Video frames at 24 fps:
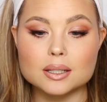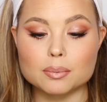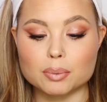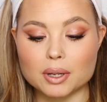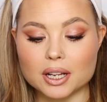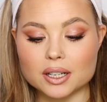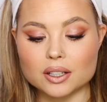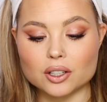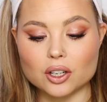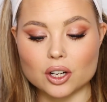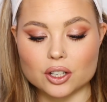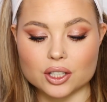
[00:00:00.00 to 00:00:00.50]
to
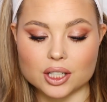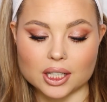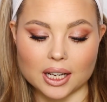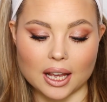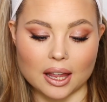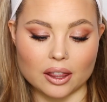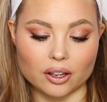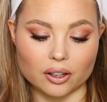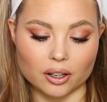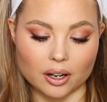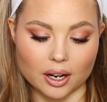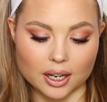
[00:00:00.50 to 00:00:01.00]
blend it all
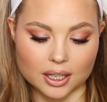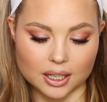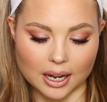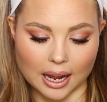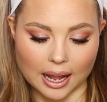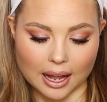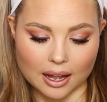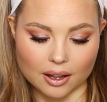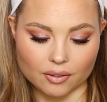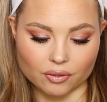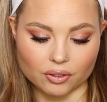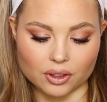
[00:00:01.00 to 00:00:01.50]
together, I
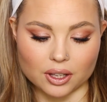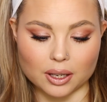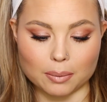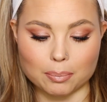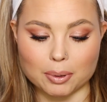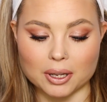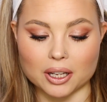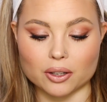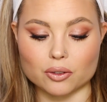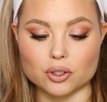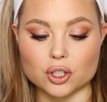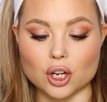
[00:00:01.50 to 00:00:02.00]
have the
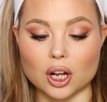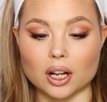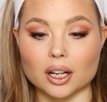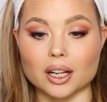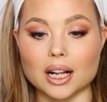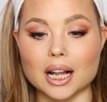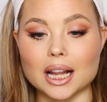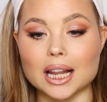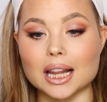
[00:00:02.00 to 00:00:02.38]
Pillow Talk